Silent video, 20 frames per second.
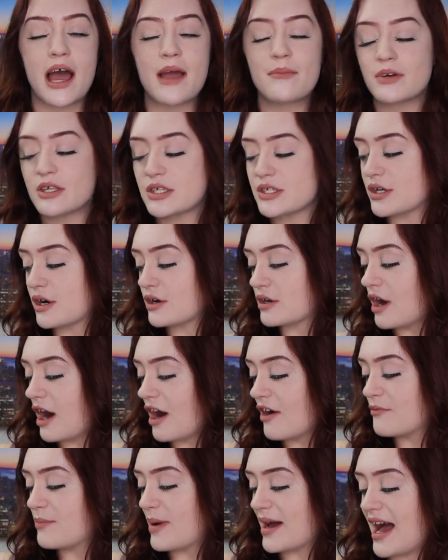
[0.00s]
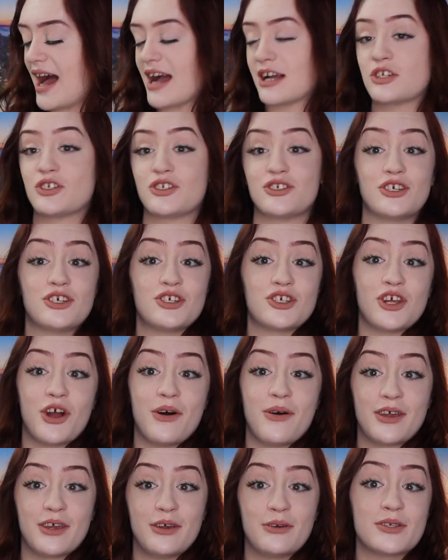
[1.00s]
I'm gonna start off by actually
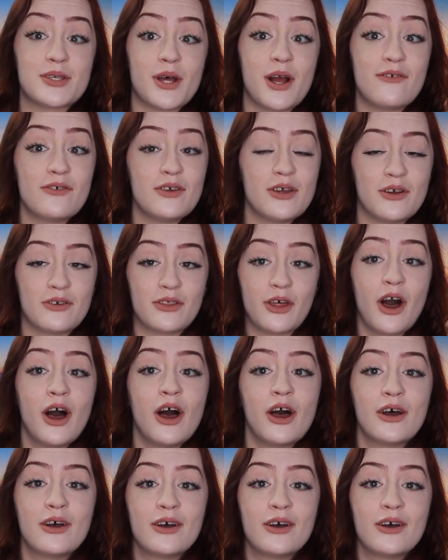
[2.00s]
showing you, sorry if you hear the